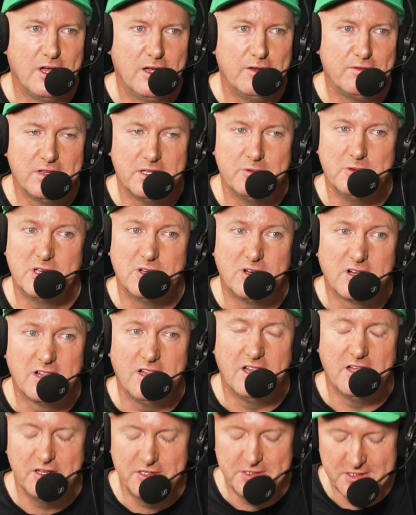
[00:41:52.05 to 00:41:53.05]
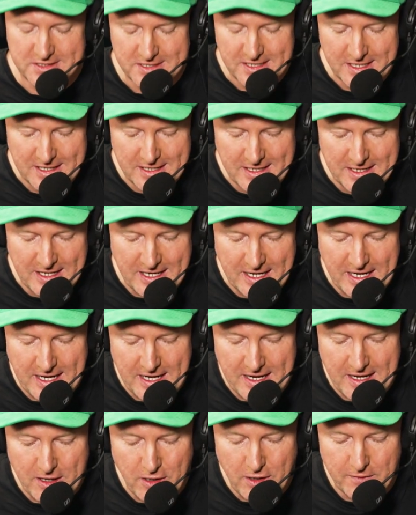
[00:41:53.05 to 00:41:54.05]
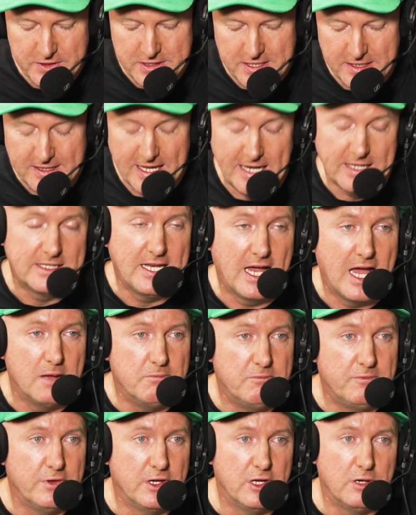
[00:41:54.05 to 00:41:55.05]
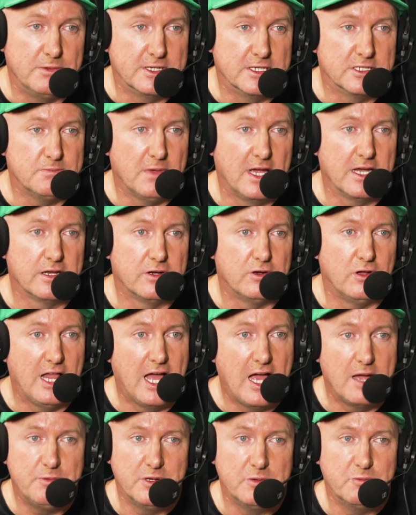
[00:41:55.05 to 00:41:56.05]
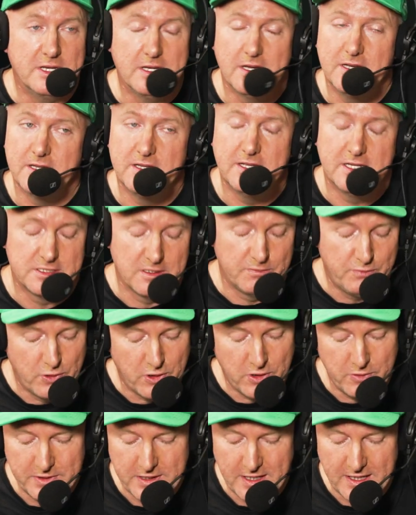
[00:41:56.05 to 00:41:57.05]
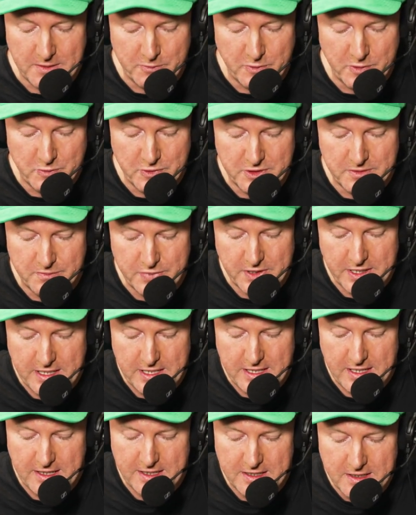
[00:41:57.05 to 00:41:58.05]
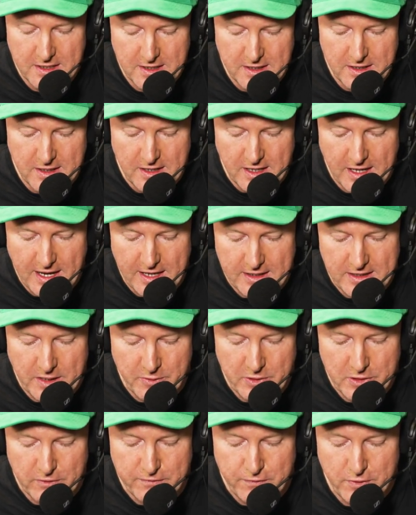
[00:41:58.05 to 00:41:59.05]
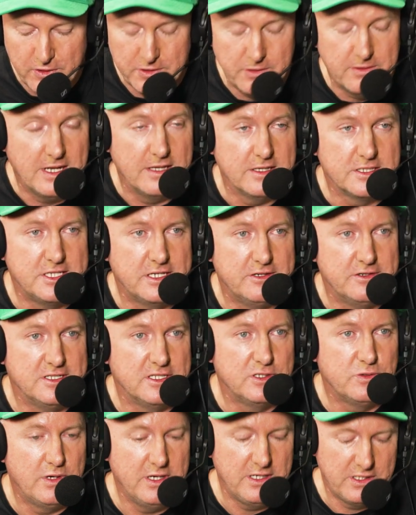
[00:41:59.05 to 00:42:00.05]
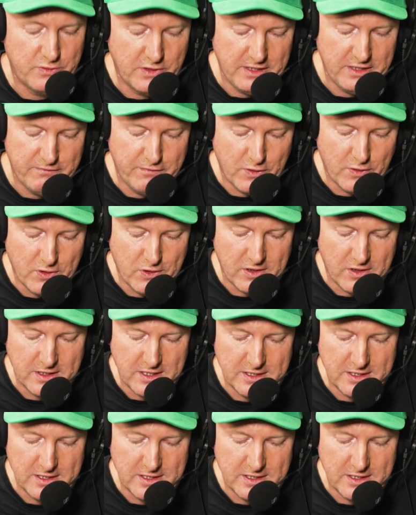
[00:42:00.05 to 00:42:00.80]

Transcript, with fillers: Hopefully, we got close. Uh, obviously, thank Tab for helping us make it all happen. We needed their support. Without them, we wouldn't be here. And uh, we look forward to another series in 2024.